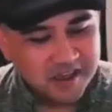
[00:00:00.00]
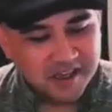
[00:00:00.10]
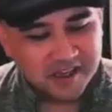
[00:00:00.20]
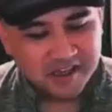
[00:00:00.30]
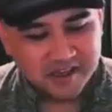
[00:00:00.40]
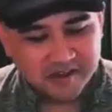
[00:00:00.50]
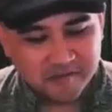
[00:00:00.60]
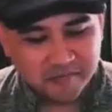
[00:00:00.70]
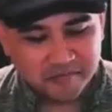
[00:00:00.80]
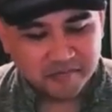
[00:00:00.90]

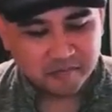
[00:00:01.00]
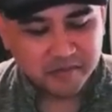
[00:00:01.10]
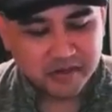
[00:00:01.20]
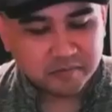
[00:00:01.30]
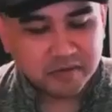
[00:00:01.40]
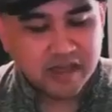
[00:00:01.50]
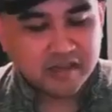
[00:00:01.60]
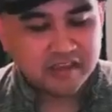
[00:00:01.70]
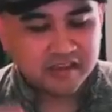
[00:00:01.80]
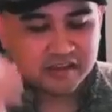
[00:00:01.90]
But I
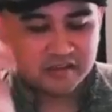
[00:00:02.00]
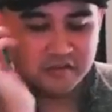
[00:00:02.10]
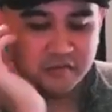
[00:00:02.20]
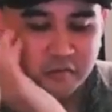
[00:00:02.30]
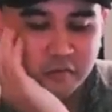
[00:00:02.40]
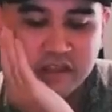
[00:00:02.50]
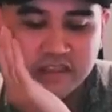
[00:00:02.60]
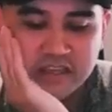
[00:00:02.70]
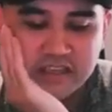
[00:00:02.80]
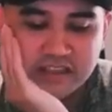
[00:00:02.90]
think one
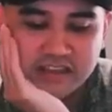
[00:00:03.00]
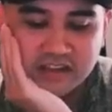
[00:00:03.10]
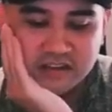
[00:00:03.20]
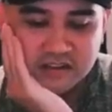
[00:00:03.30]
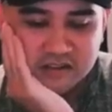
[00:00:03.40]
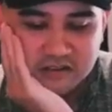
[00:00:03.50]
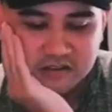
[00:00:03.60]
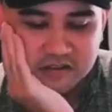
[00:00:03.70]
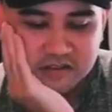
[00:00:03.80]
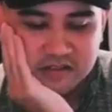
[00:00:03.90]
thing that
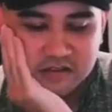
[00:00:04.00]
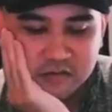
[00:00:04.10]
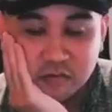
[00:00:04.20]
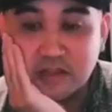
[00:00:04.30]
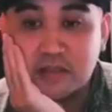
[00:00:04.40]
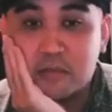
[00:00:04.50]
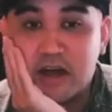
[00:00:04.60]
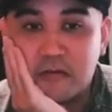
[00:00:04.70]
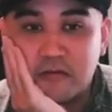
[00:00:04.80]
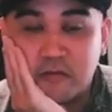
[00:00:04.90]
is really
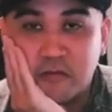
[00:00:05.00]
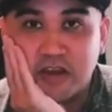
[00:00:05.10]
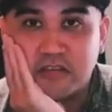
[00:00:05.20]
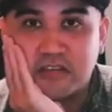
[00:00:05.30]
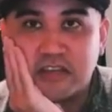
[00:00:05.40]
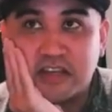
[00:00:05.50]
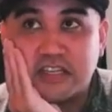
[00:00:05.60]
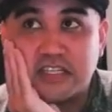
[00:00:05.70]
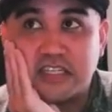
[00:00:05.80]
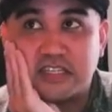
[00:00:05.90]
bothersome, right, is this
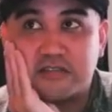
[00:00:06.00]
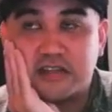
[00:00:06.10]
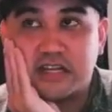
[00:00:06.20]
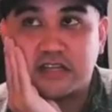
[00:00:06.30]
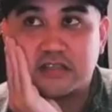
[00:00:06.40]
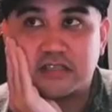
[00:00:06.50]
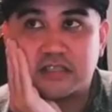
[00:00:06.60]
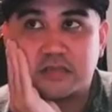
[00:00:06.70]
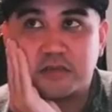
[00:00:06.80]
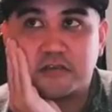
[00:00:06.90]
idea of like
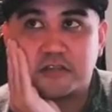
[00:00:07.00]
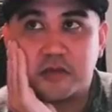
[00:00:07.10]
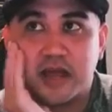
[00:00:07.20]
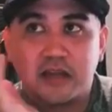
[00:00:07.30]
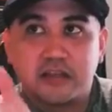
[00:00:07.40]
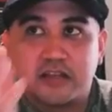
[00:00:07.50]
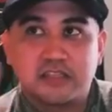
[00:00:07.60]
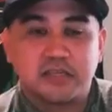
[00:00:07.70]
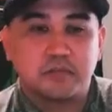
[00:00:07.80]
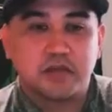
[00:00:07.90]
spirituality
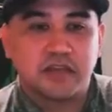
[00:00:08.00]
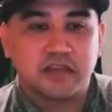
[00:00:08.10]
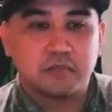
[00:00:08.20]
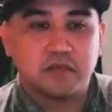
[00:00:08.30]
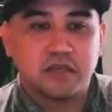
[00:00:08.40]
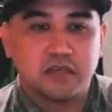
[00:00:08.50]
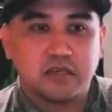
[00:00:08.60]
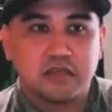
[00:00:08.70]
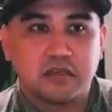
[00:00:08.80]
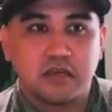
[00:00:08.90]
is something that can
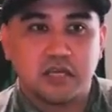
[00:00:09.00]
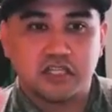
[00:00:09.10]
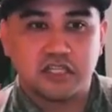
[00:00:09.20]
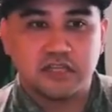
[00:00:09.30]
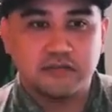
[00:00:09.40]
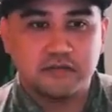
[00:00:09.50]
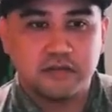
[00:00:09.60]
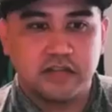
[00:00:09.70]
be achieved.